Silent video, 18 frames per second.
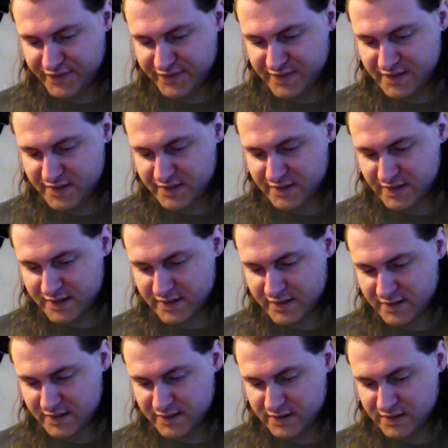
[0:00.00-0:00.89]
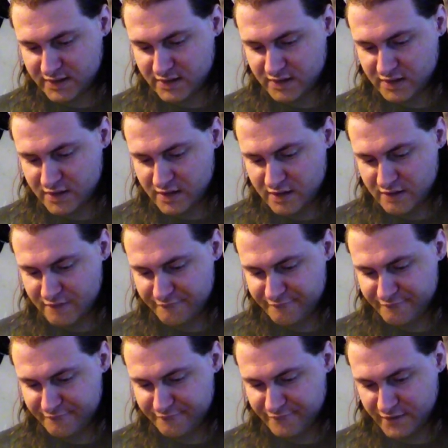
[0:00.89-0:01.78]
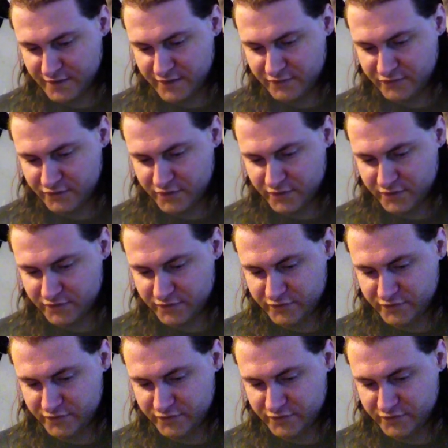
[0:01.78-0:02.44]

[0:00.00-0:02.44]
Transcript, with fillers: think I can find it.